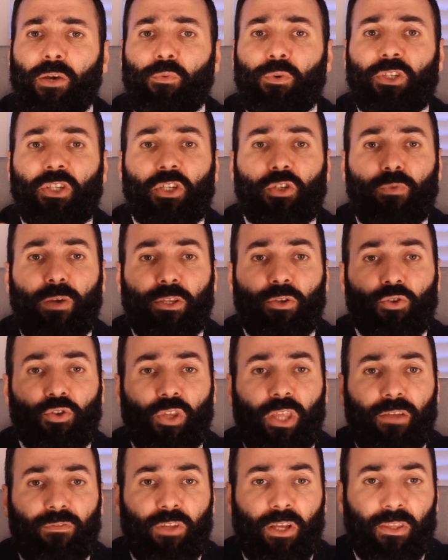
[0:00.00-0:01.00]
which is when you should
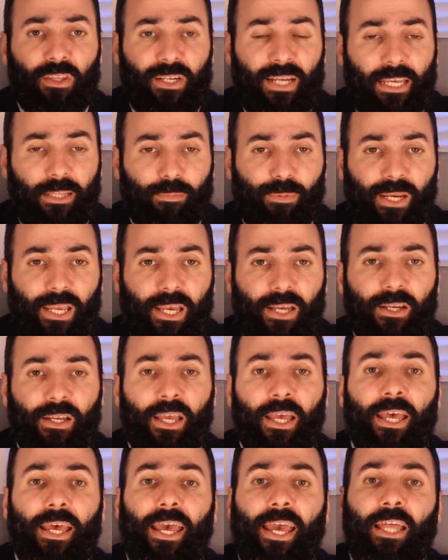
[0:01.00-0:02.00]
have done the night prayer,
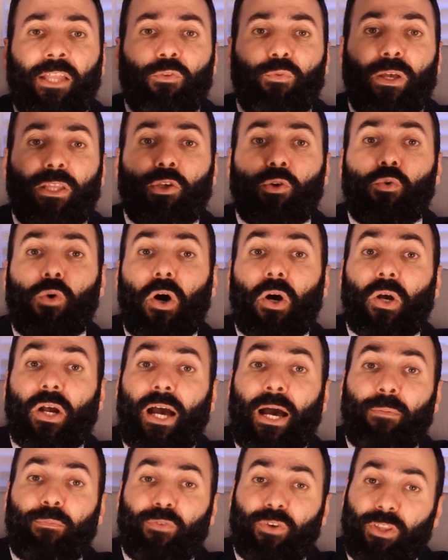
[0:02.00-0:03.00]
and when you woke
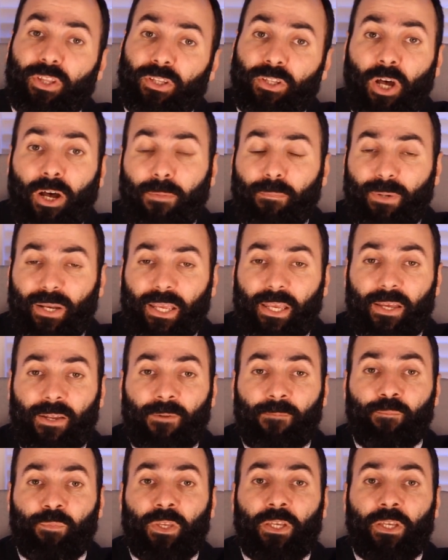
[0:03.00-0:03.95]
up for the dawn prayer.